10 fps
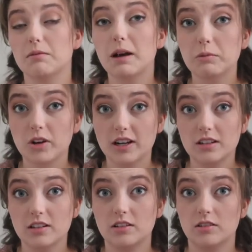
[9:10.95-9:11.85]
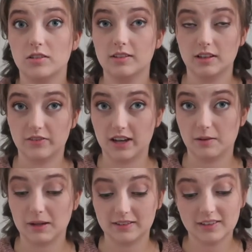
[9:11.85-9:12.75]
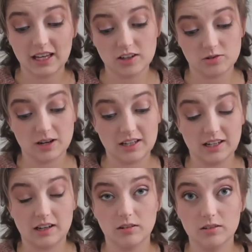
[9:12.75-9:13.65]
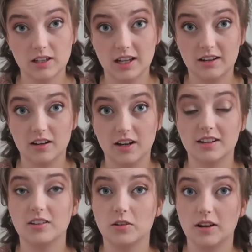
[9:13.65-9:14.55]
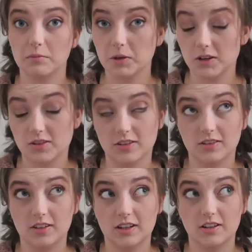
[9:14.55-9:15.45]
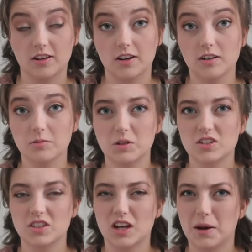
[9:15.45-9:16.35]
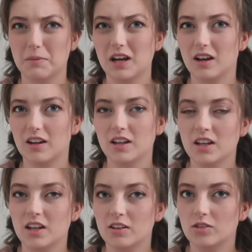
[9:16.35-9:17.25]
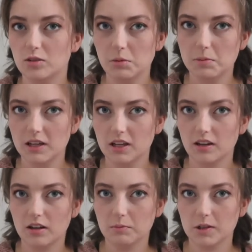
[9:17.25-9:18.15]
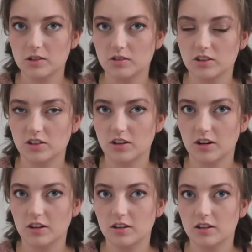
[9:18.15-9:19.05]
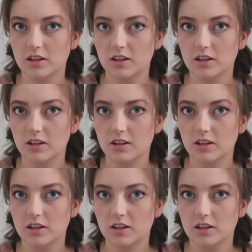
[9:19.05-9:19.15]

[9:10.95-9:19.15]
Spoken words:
I'm trying to use stuff out of my stash right now and not go out and purchase yarn, which I'm not super big on purchasing yarn,